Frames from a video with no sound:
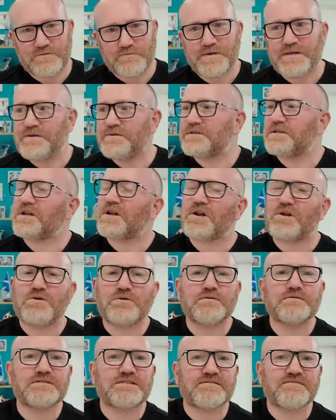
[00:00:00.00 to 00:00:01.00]
We use
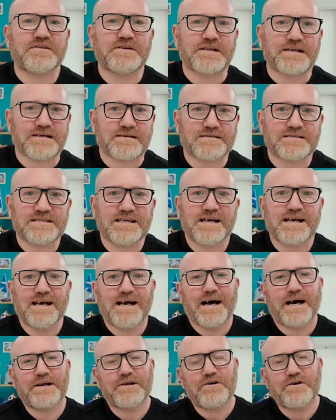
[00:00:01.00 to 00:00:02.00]
loads of onions,
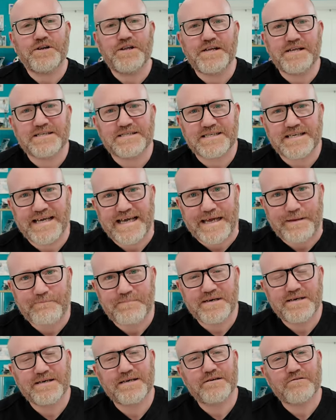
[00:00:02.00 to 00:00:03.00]
and onions
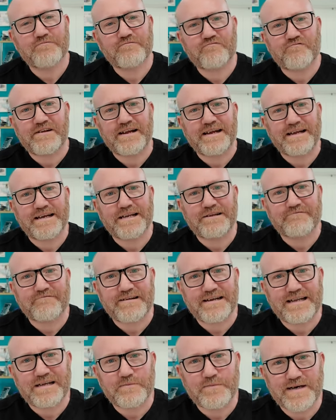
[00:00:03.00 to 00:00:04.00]
keep really,
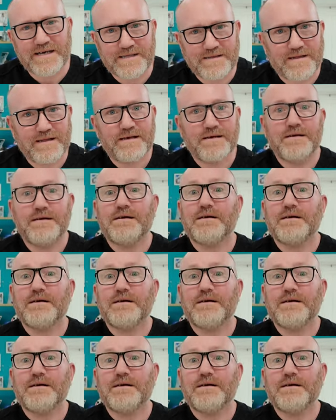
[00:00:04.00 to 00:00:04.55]
really well.